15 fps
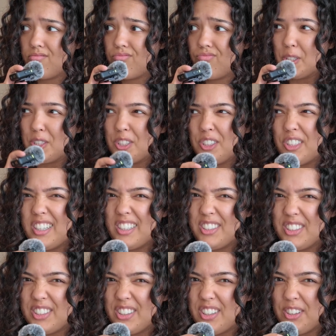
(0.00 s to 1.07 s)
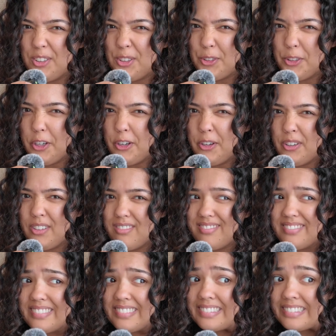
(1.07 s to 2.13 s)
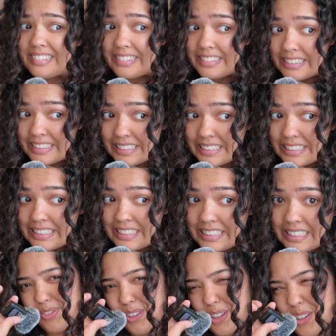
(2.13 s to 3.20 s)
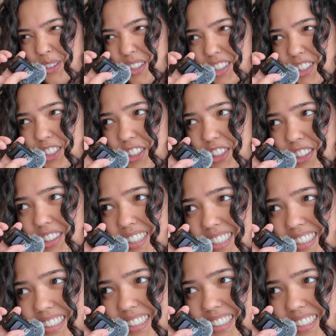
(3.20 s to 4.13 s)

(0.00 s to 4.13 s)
Or should I just not draw? No, I should.